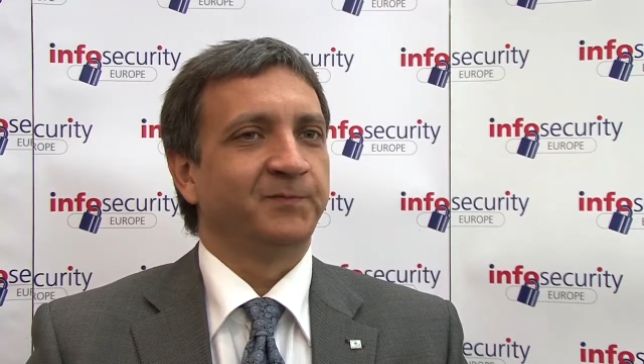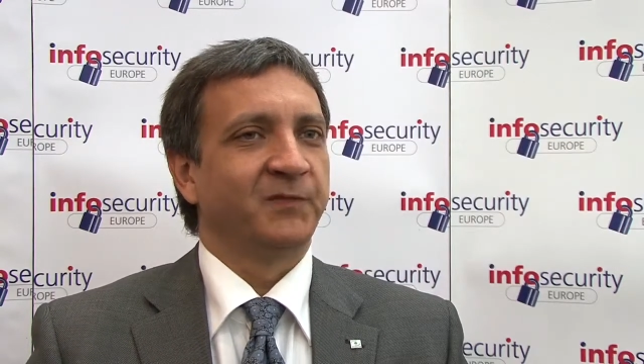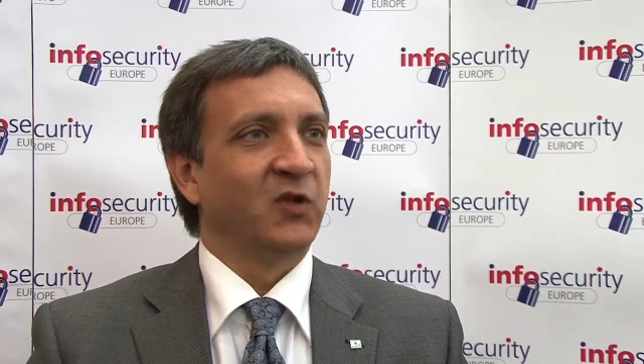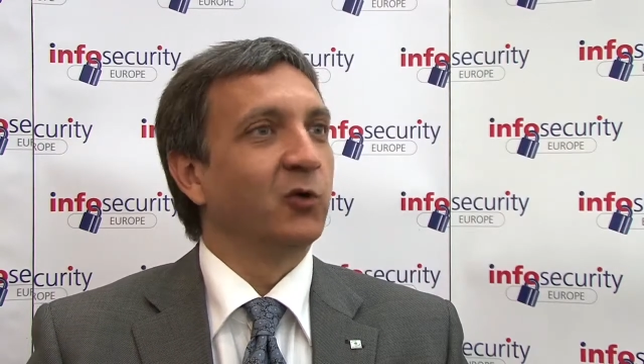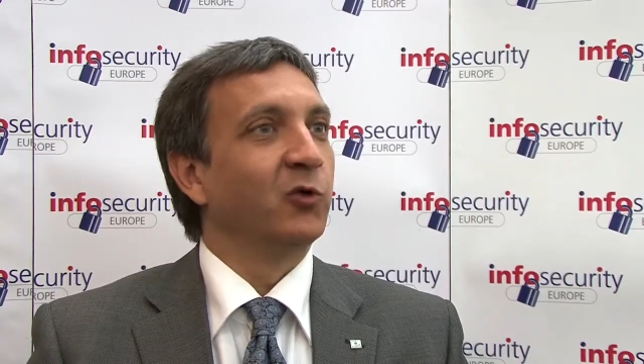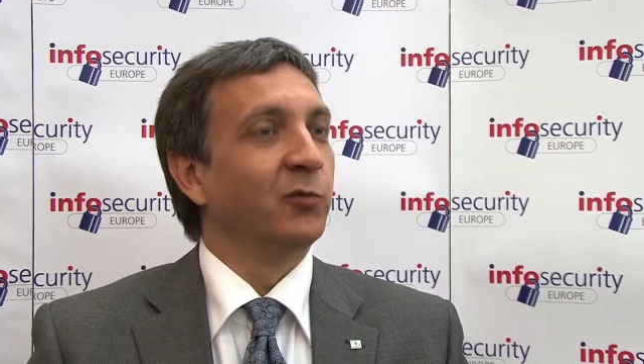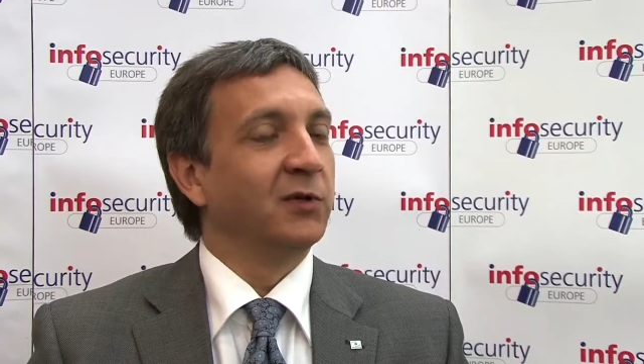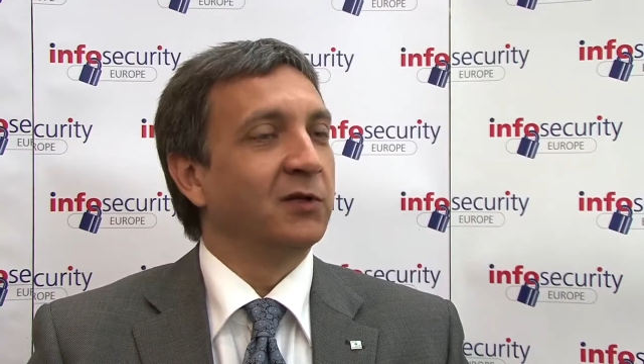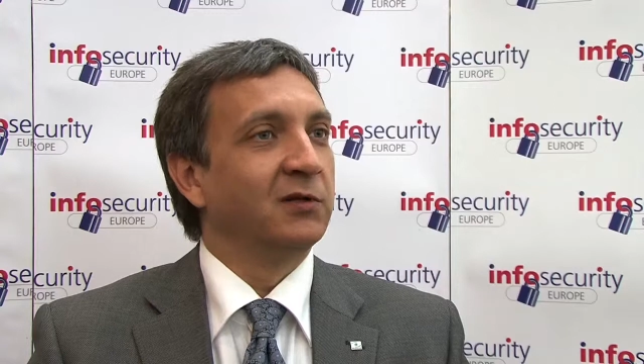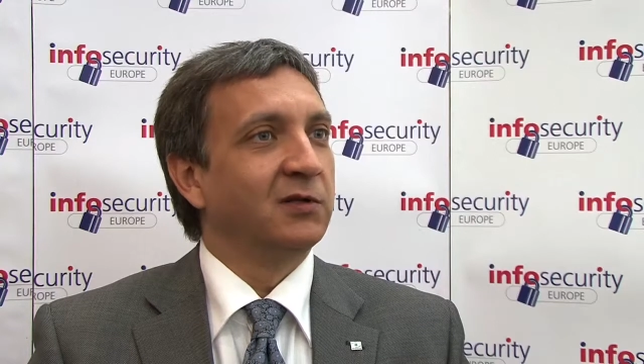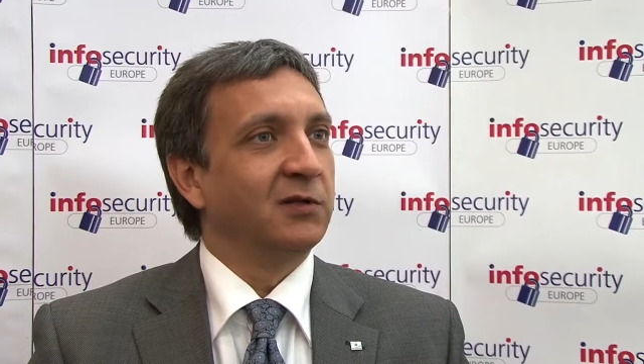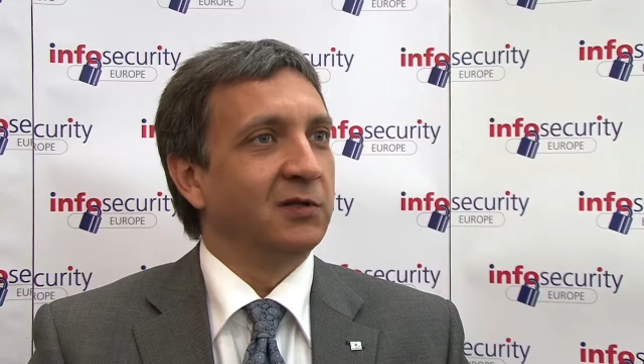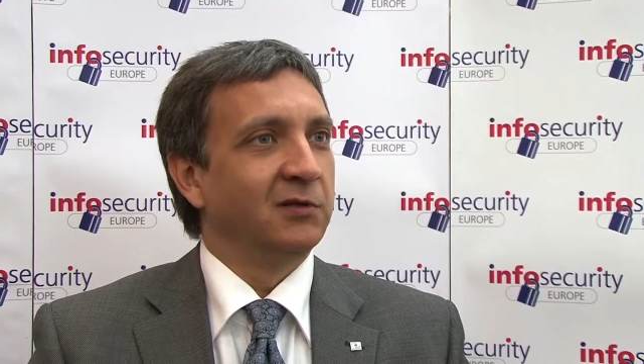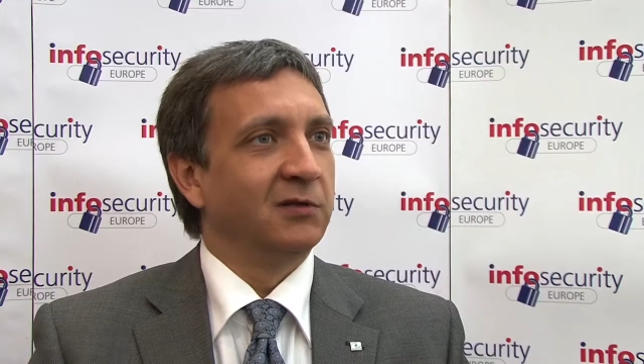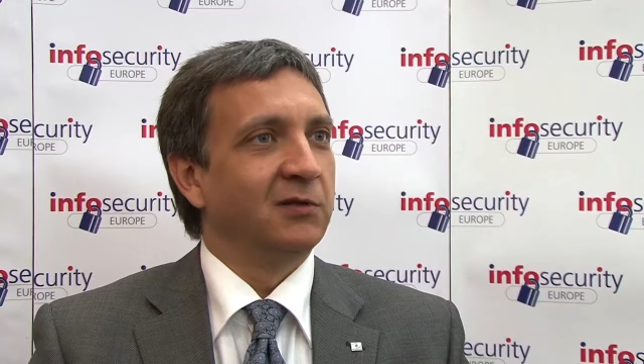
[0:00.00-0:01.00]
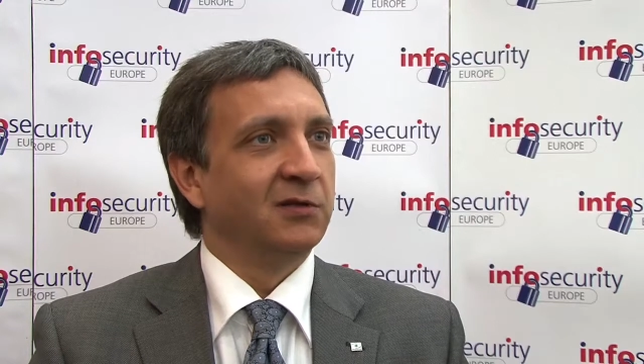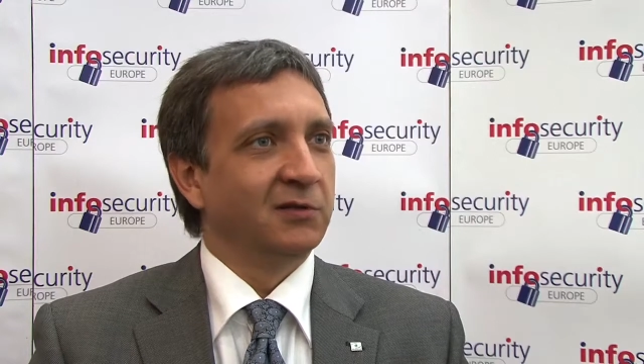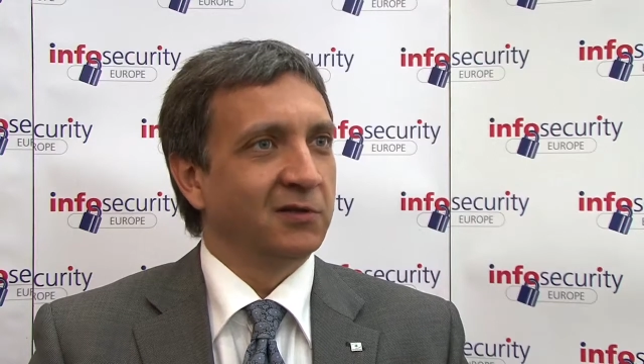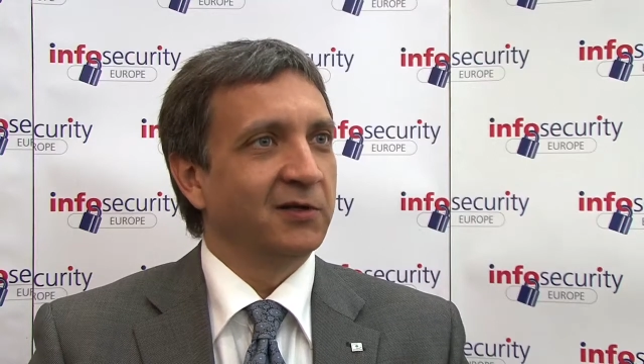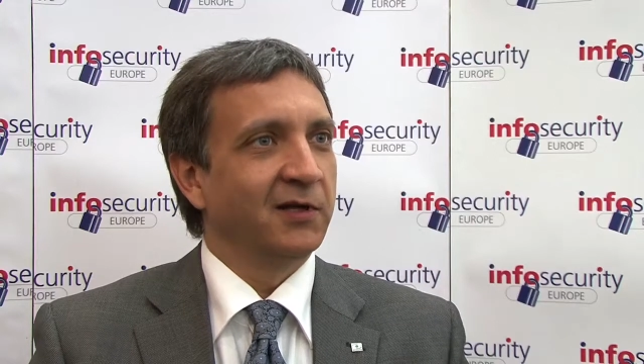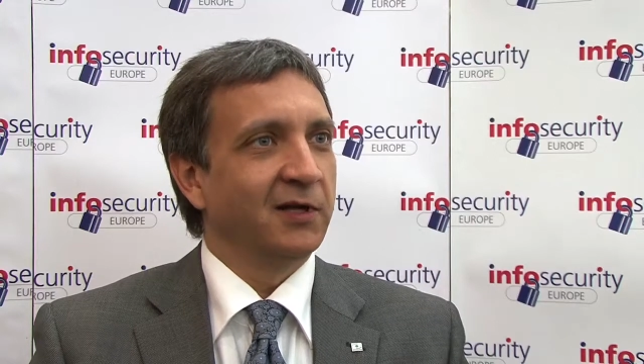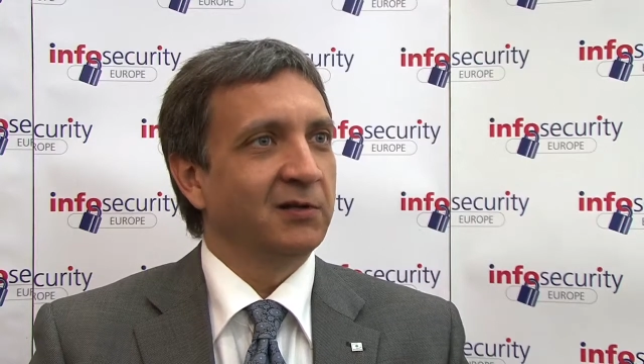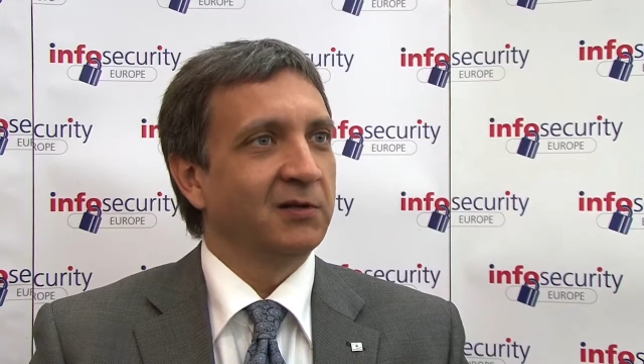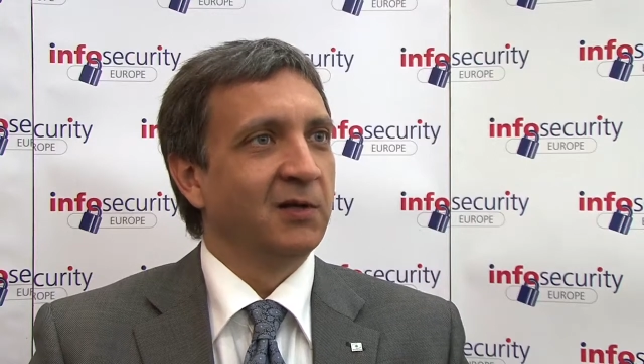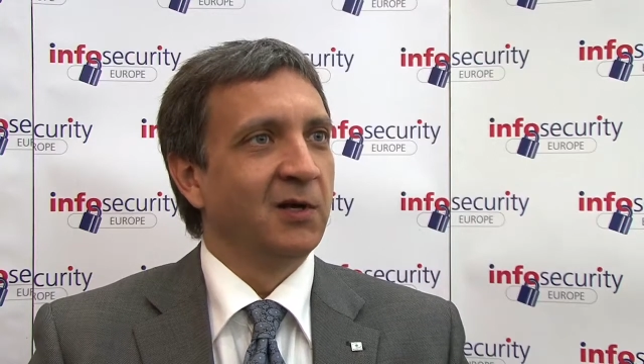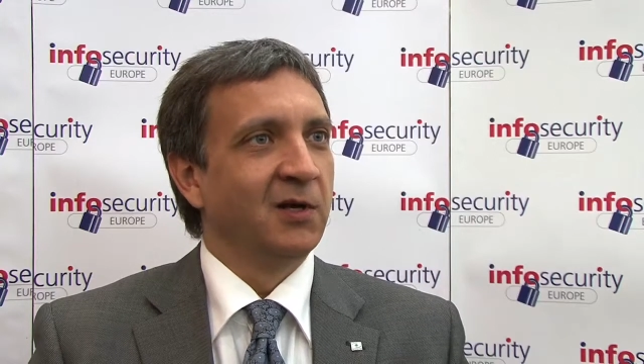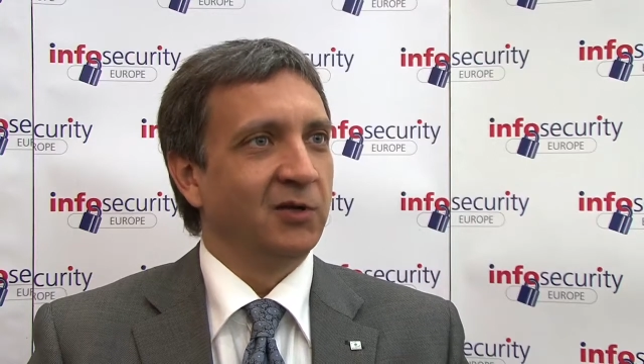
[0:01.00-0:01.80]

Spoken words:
document in internet,